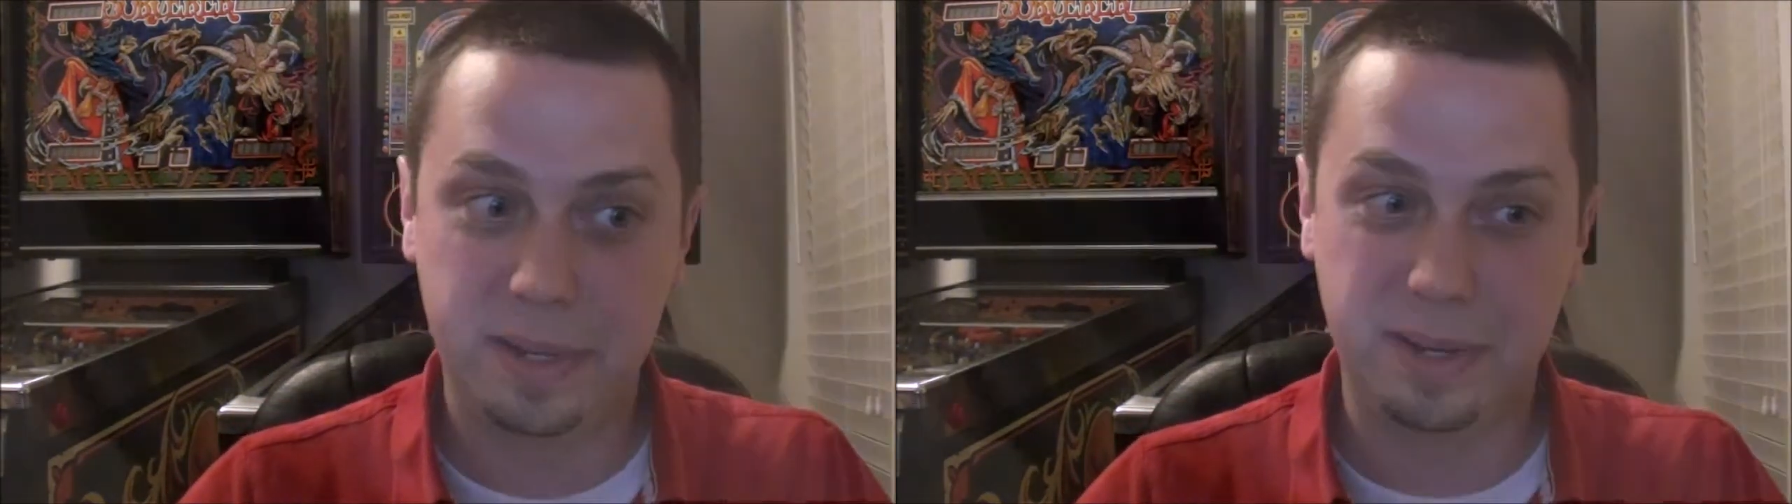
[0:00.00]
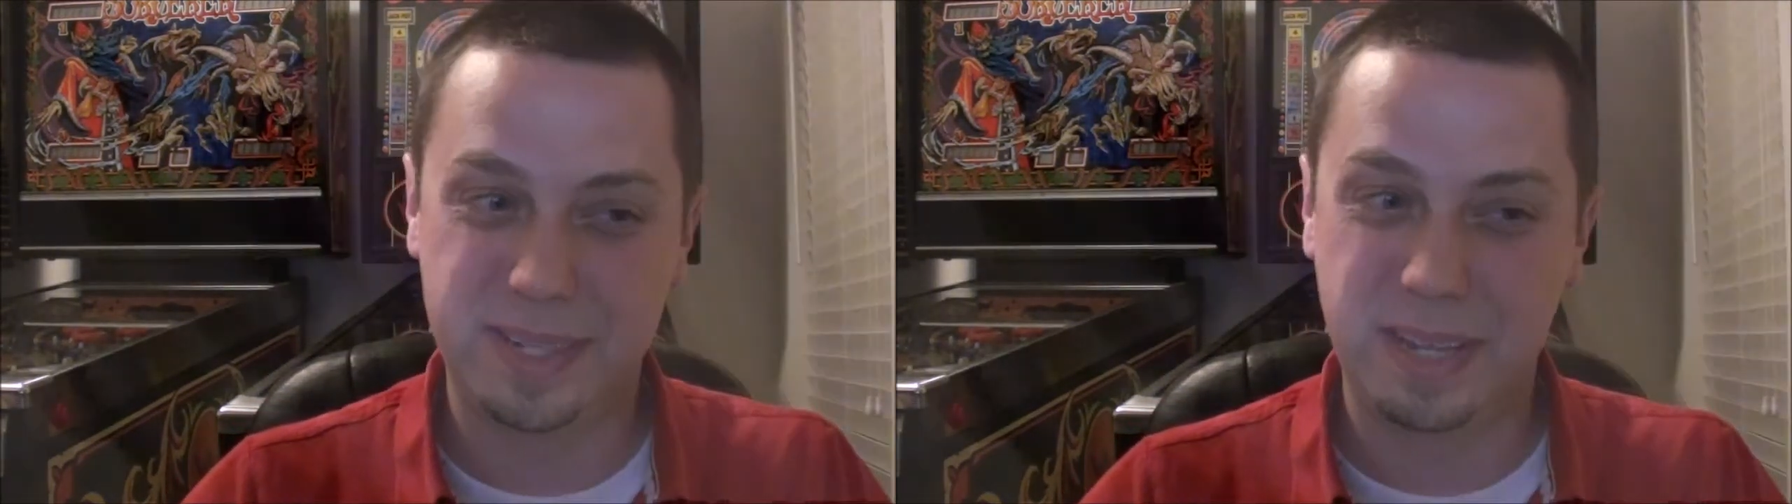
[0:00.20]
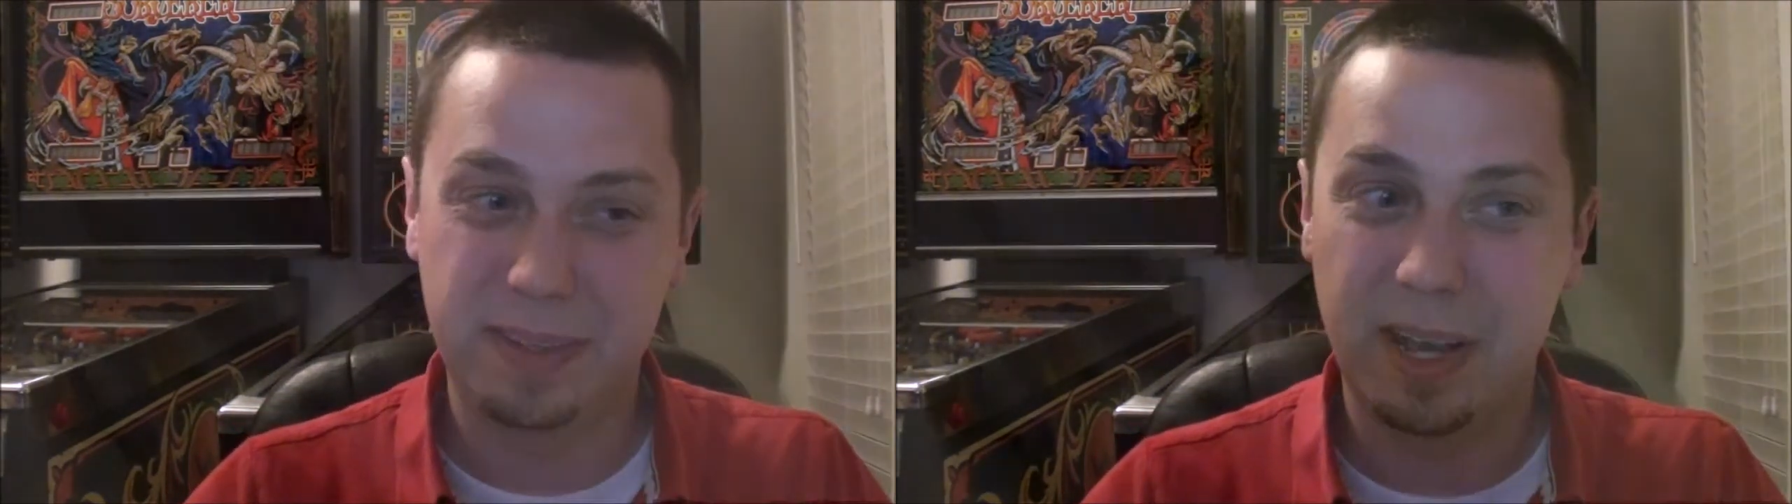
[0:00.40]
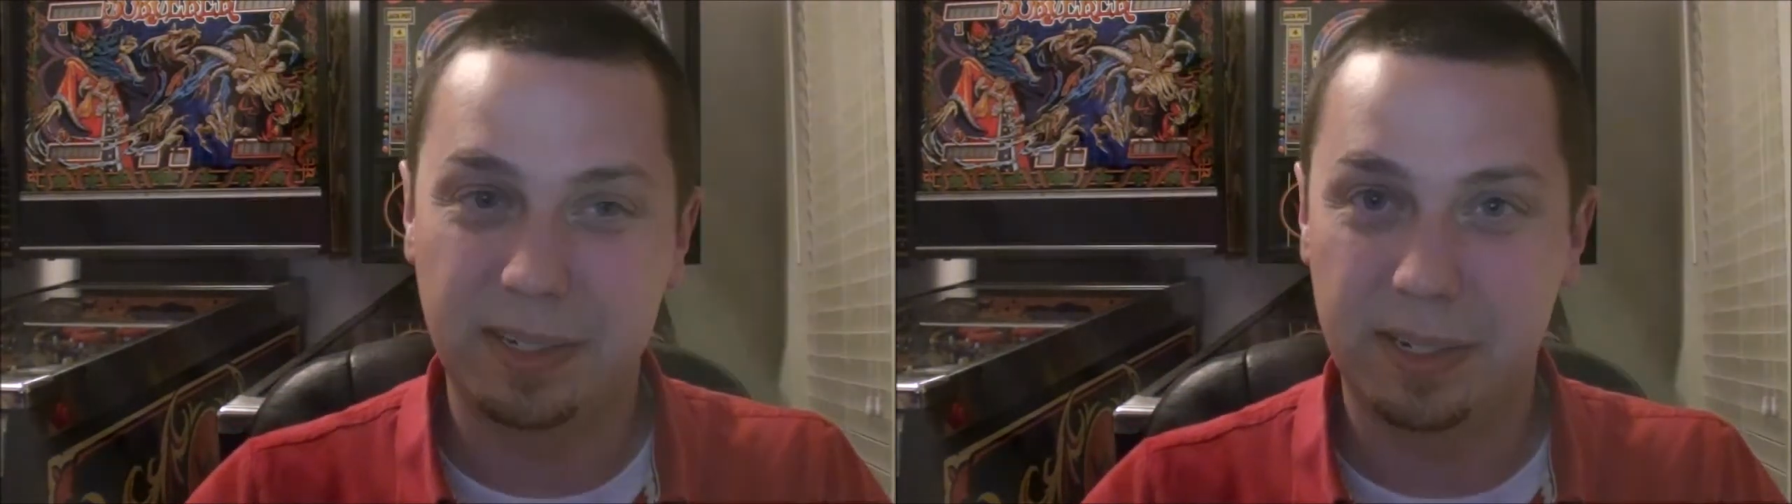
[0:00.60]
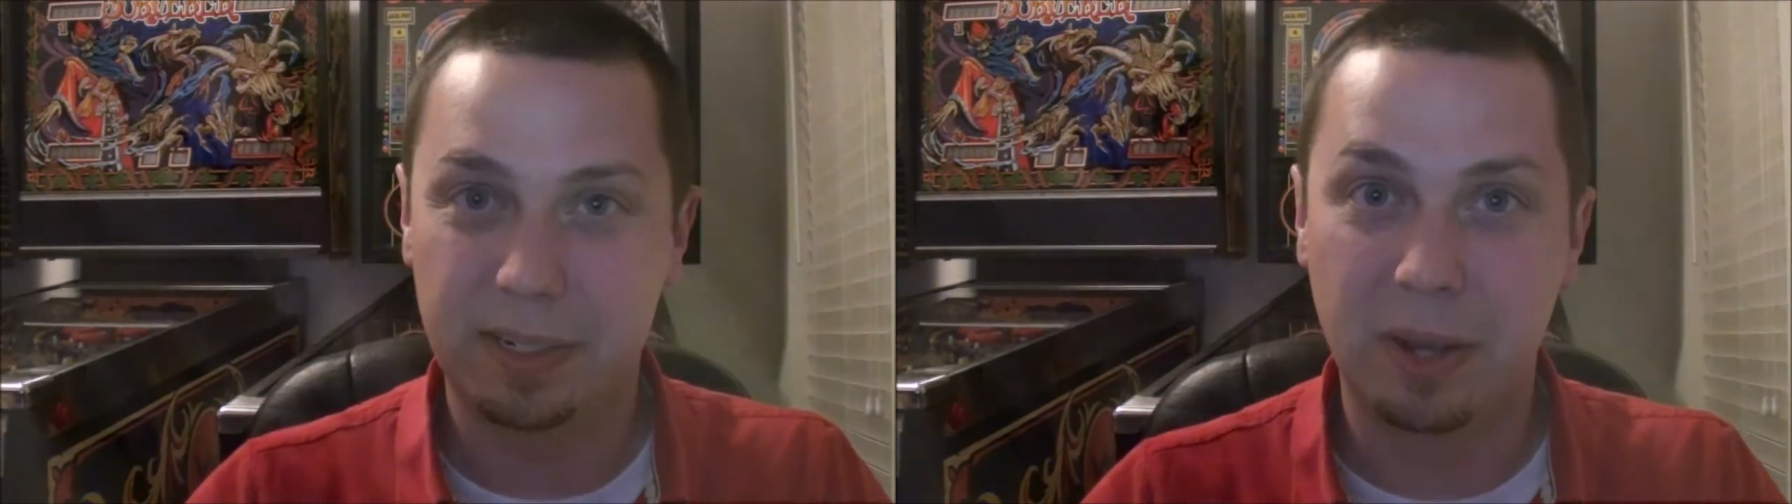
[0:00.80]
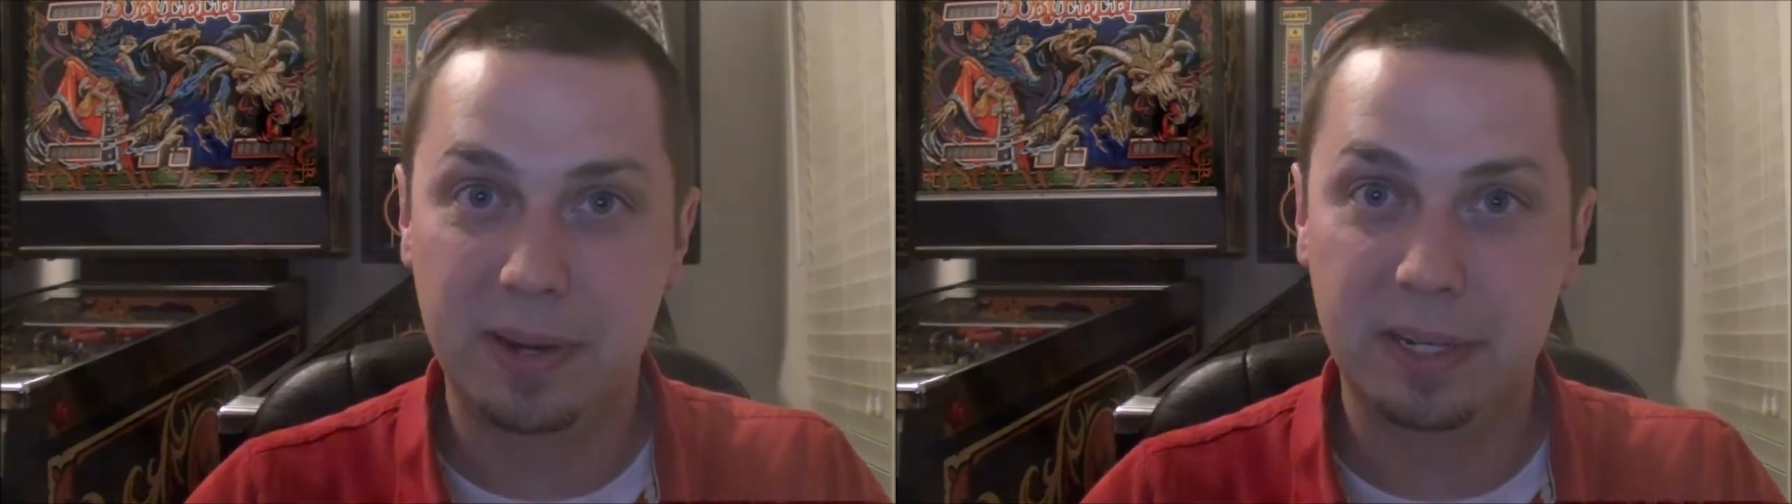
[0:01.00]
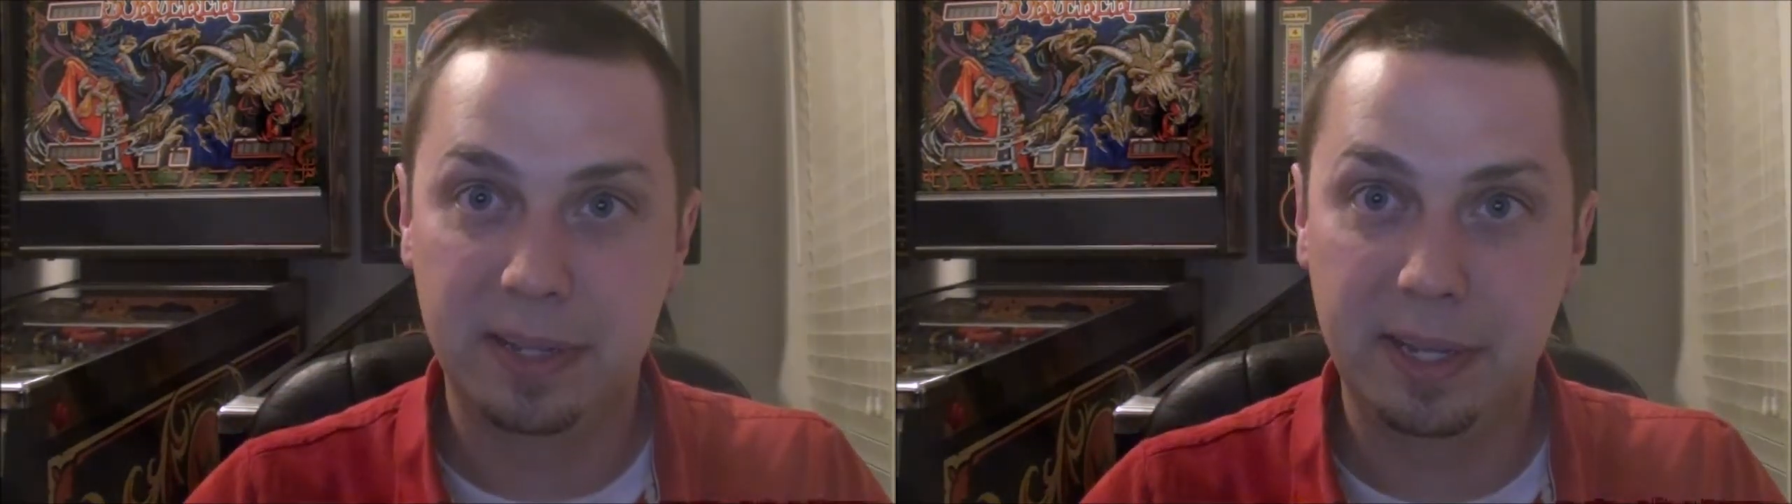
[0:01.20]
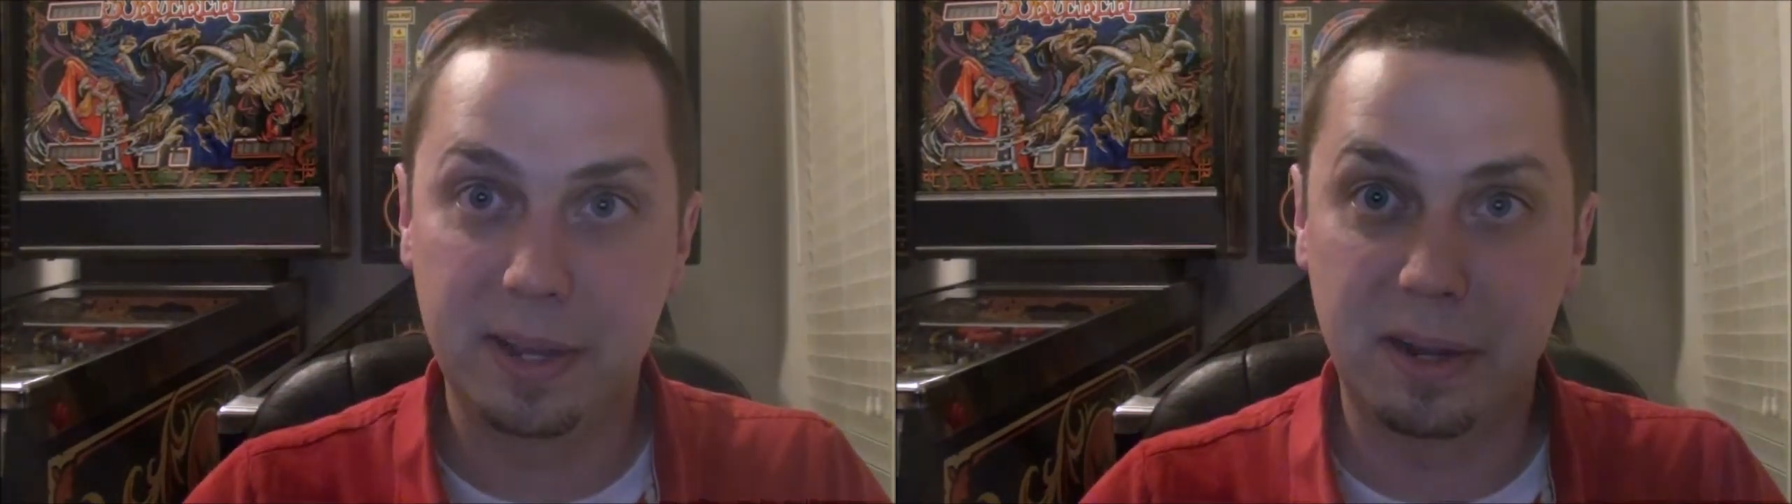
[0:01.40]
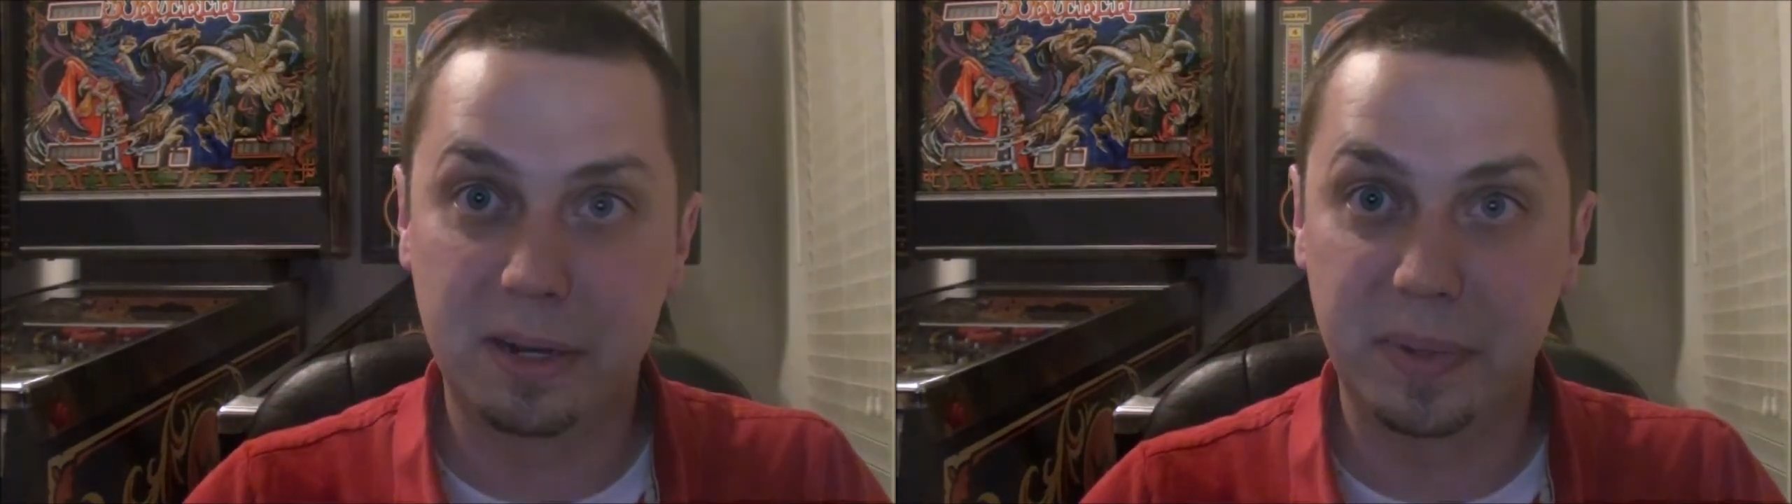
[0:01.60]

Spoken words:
self-conscious going to the ER,